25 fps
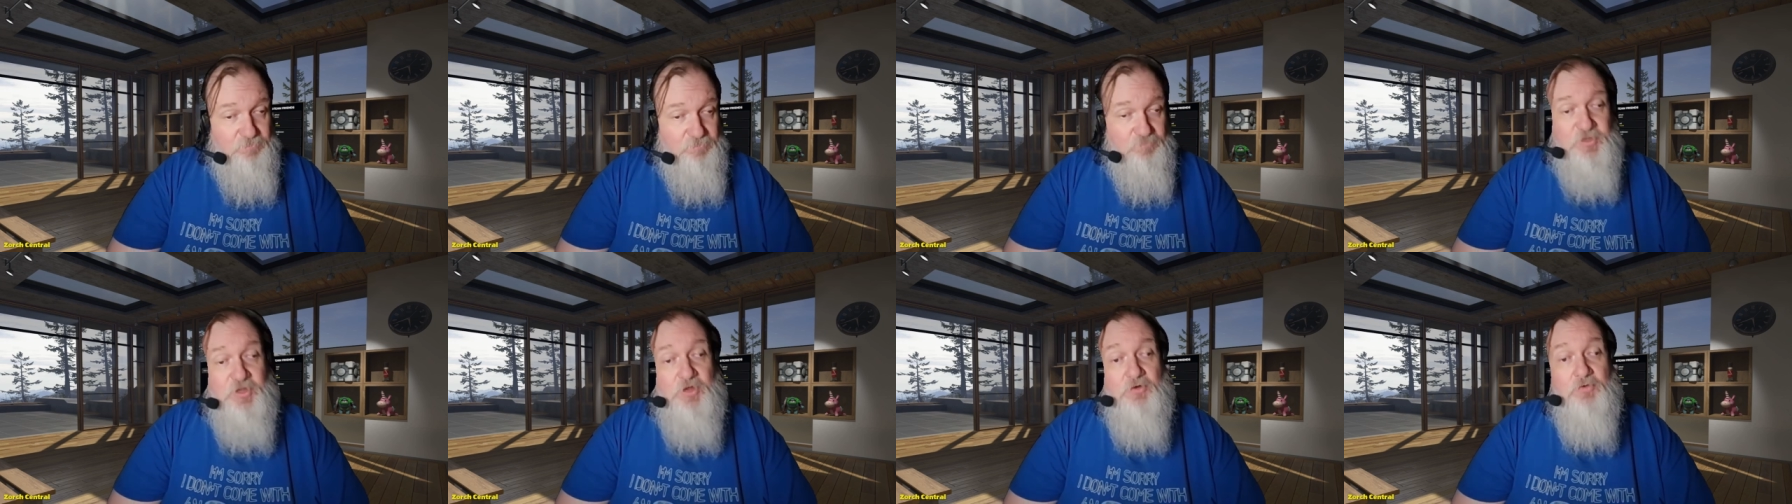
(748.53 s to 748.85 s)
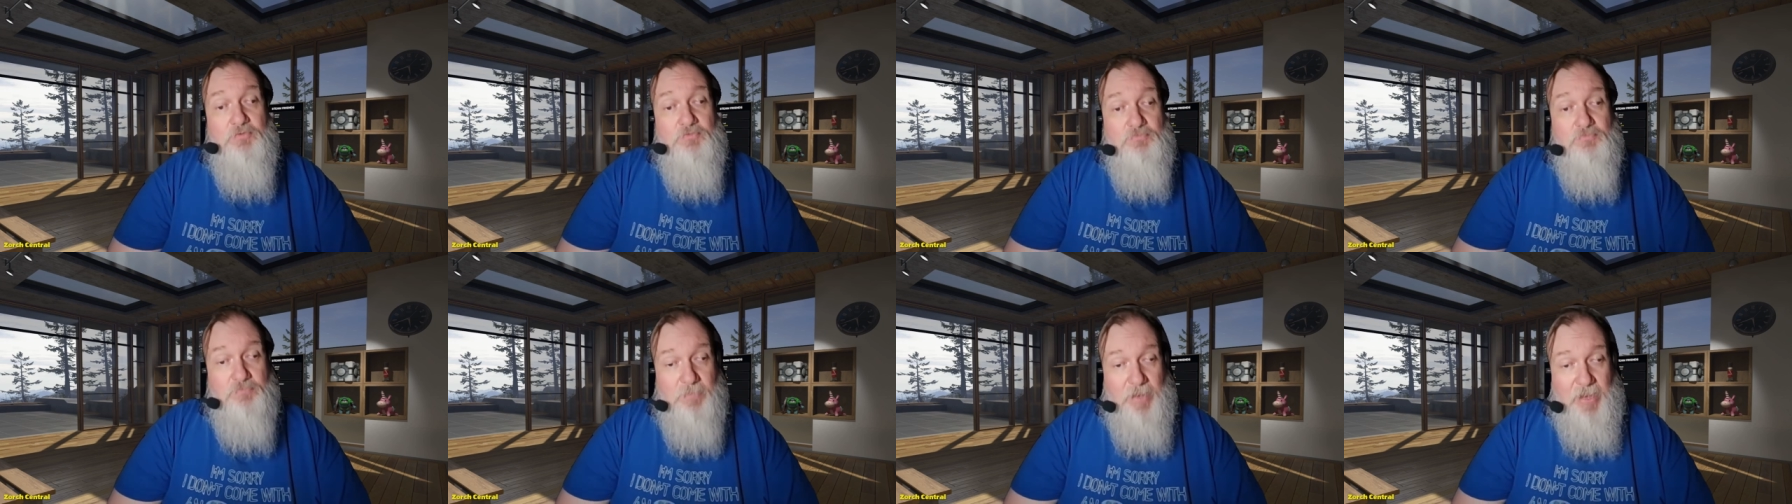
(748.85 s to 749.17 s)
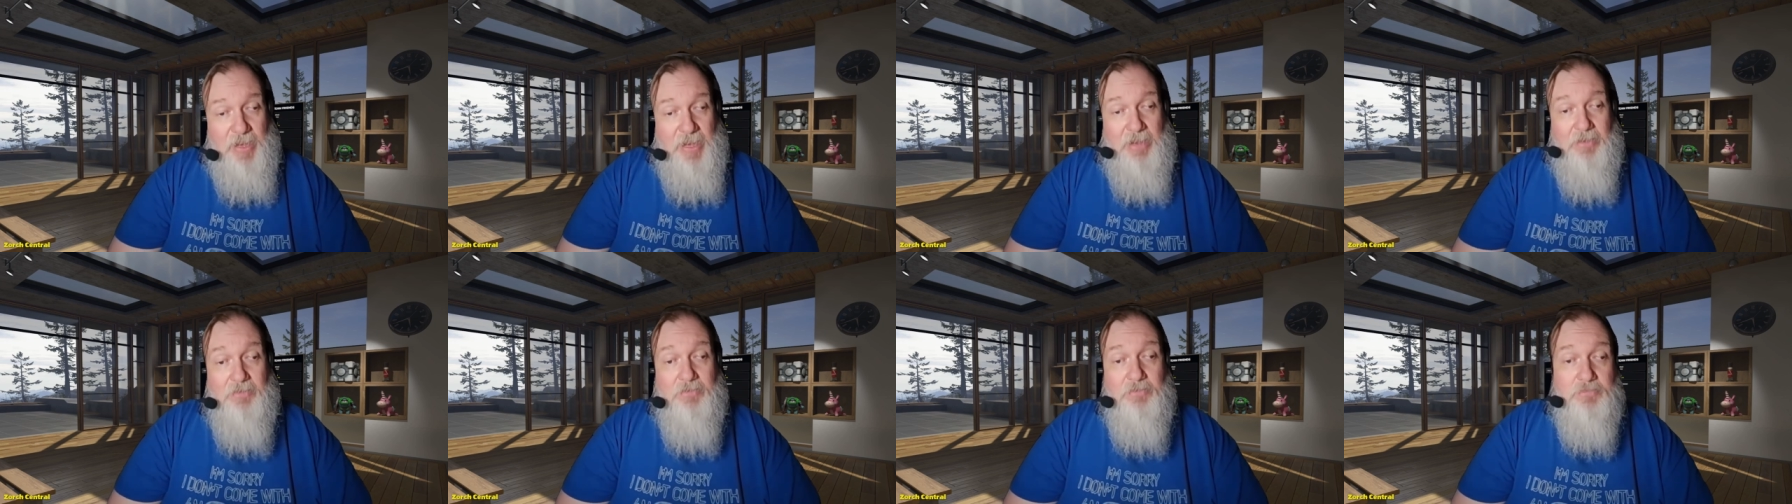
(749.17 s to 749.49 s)
you know,
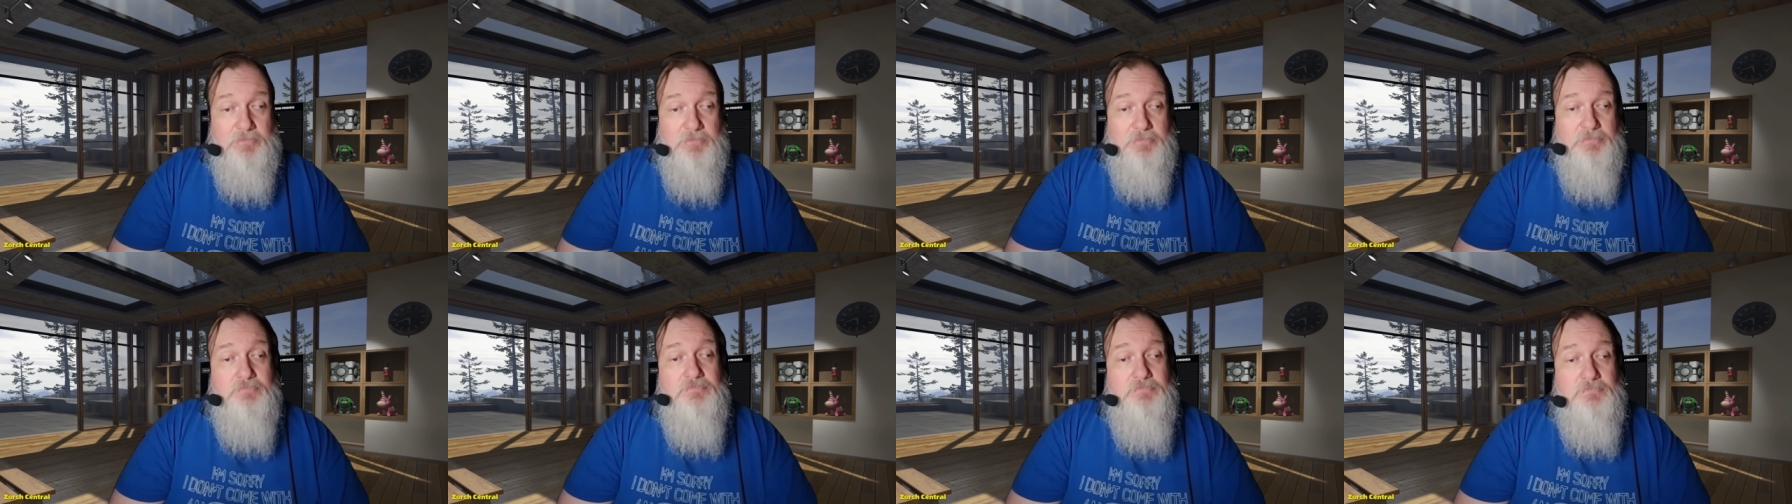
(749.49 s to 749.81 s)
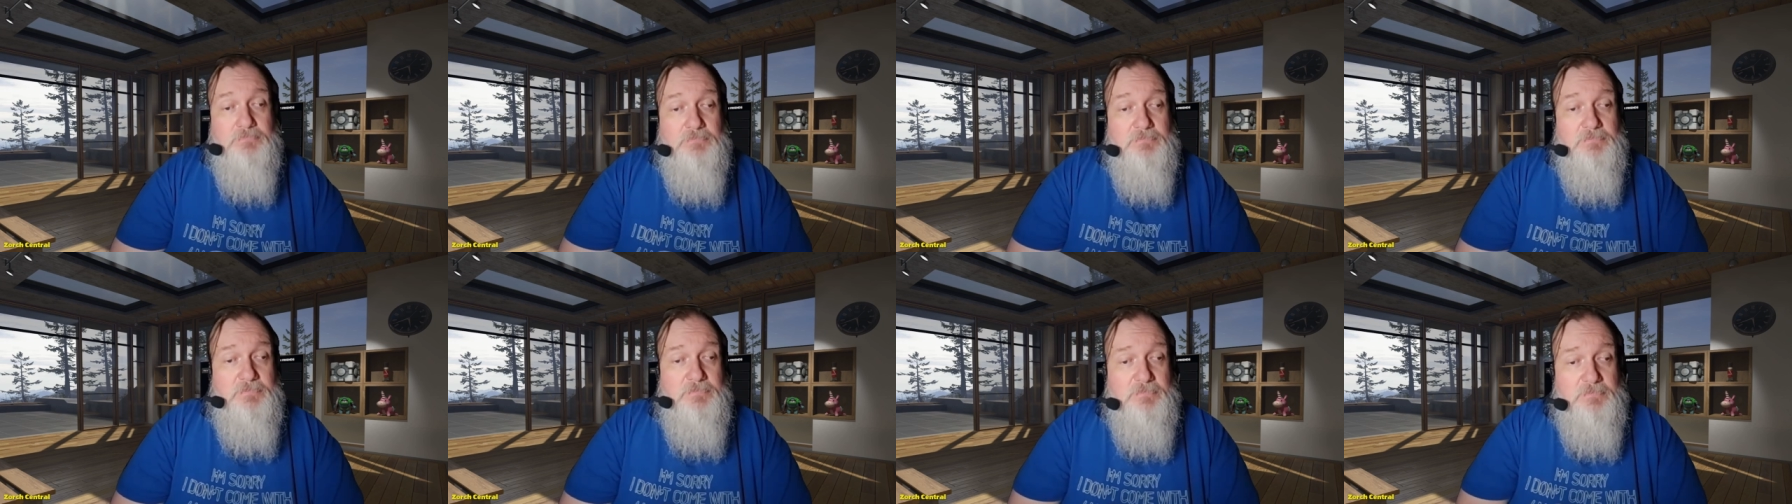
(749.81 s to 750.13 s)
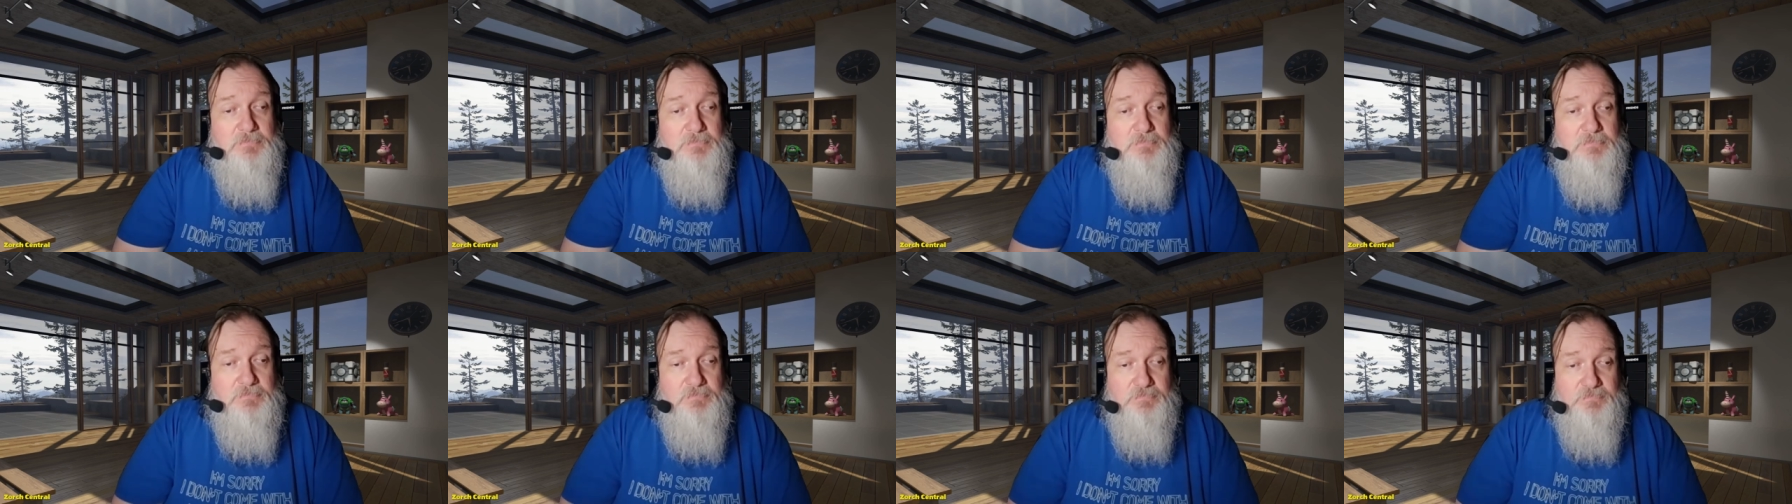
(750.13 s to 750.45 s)
how
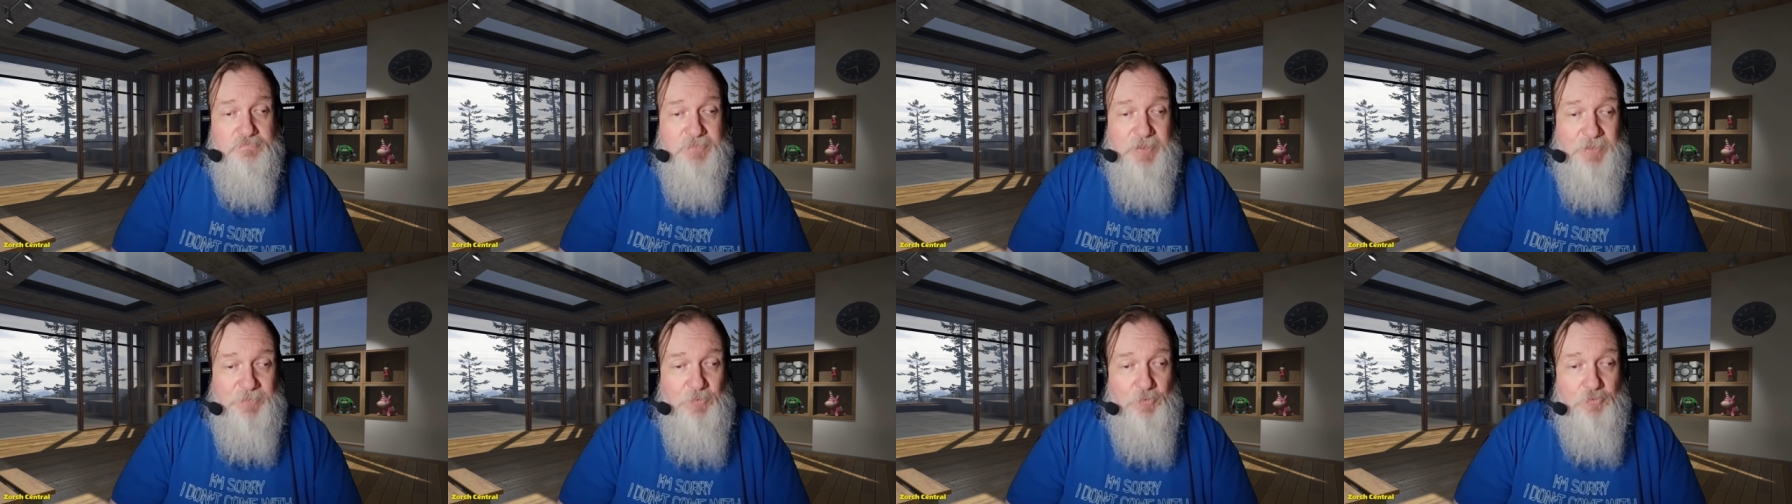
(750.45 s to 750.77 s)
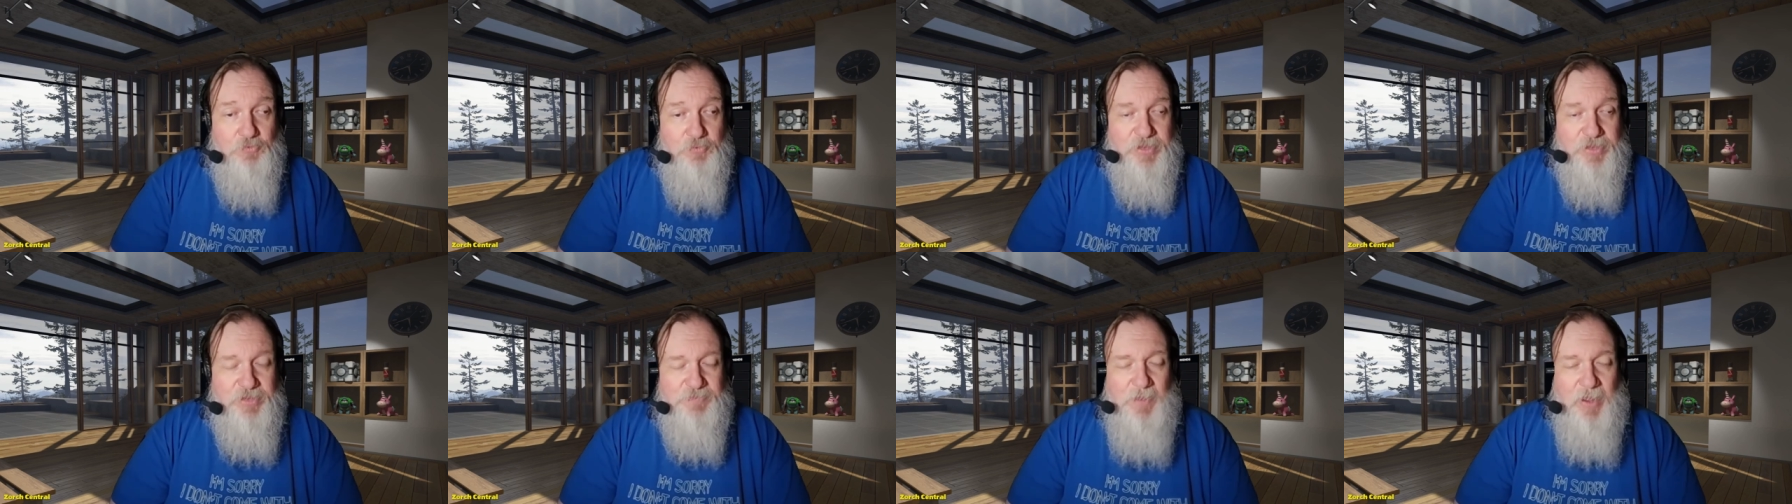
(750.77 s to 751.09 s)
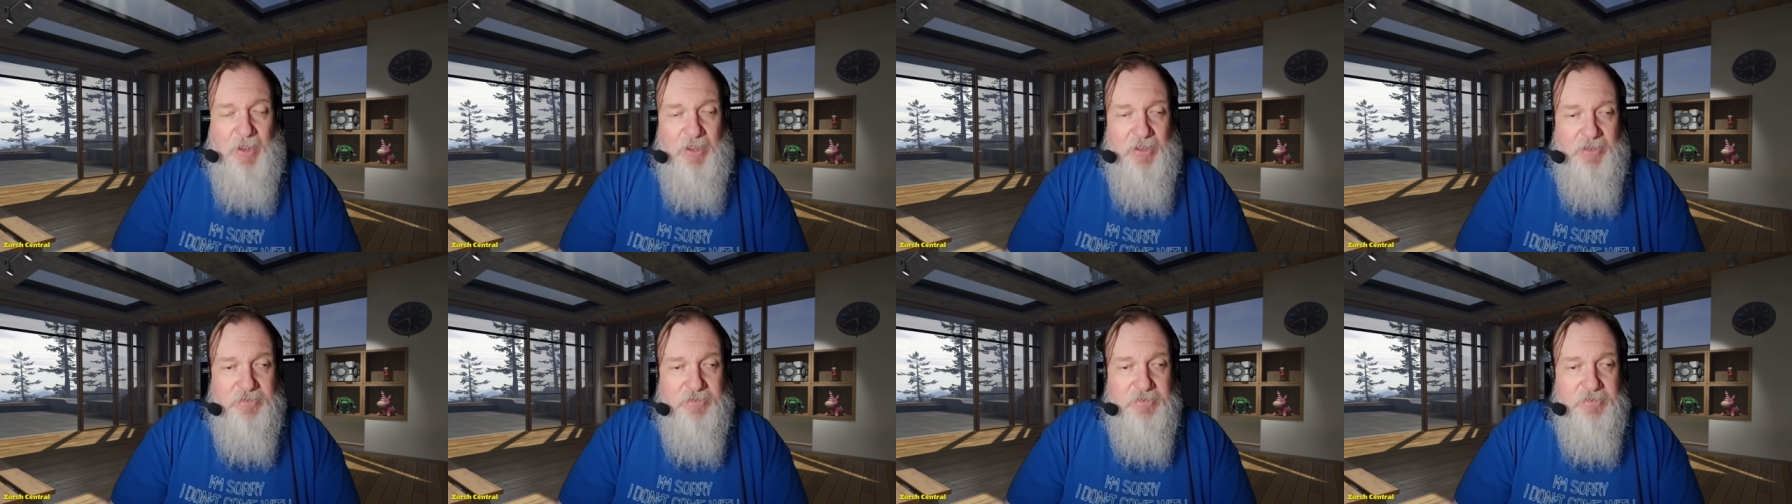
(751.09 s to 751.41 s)
people
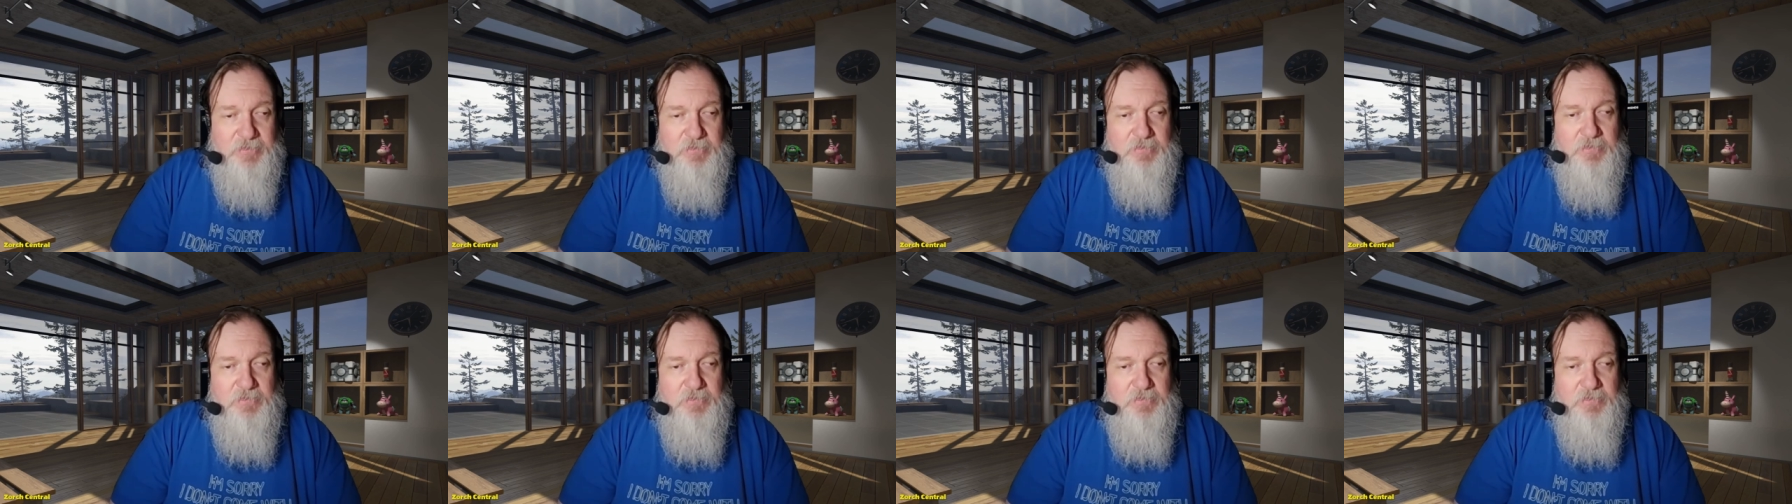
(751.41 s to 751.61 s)
respond.